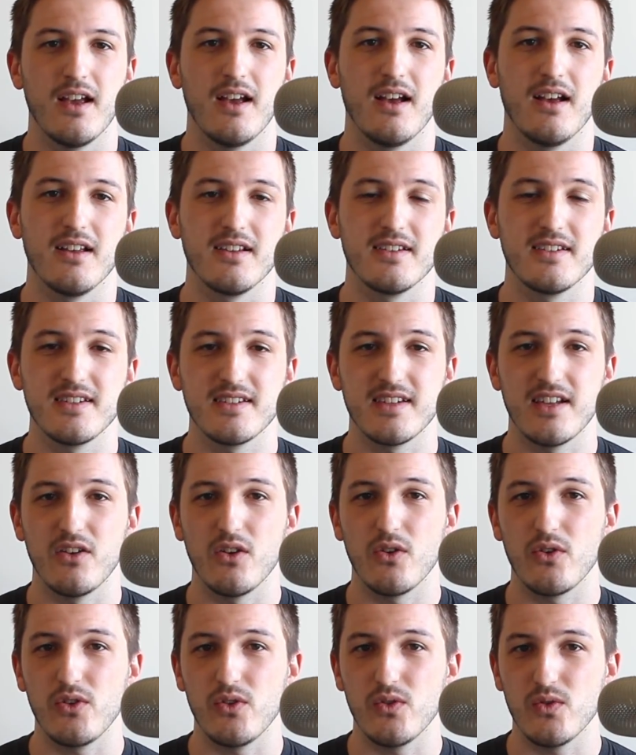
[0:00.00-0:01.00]
uh, since they're
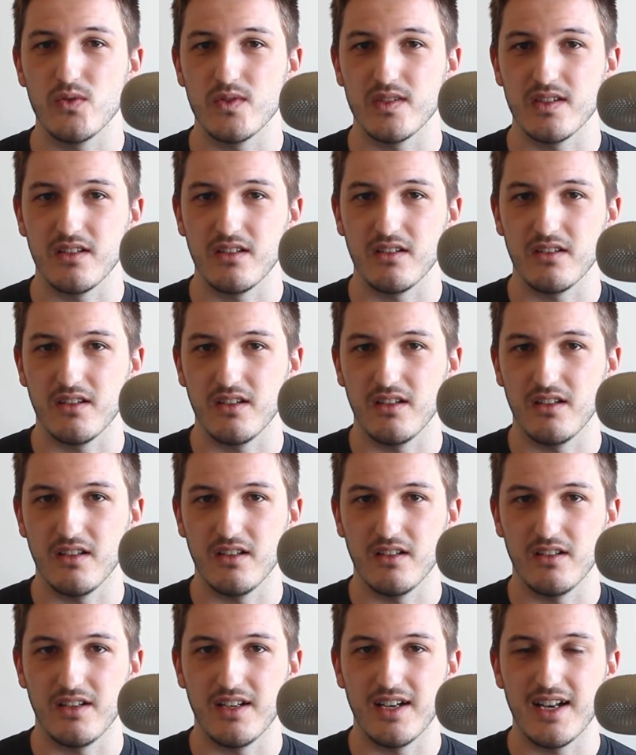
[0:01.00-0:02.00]
not using
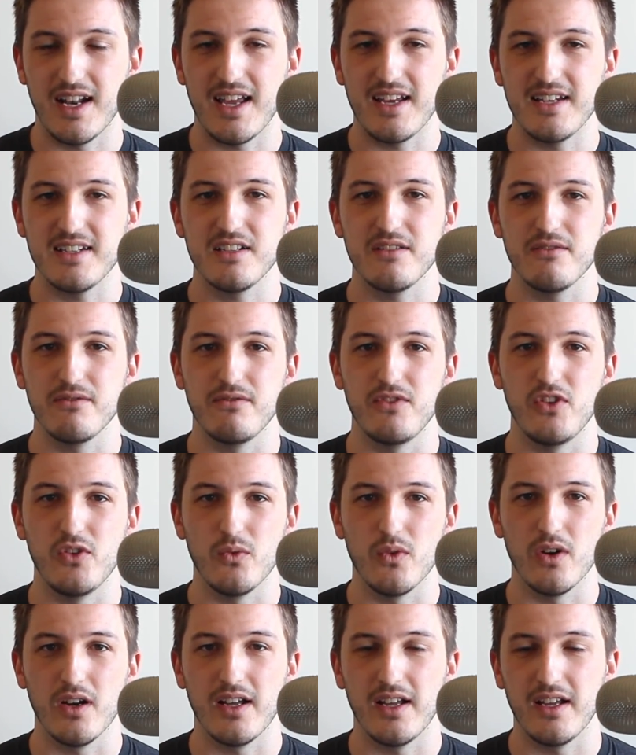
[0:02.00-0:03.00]
the native
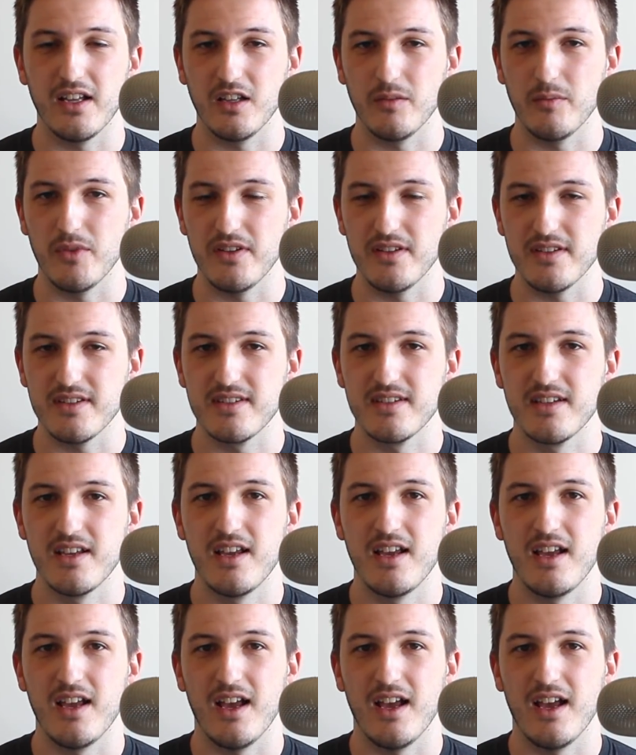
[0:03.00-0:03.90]
UI elements,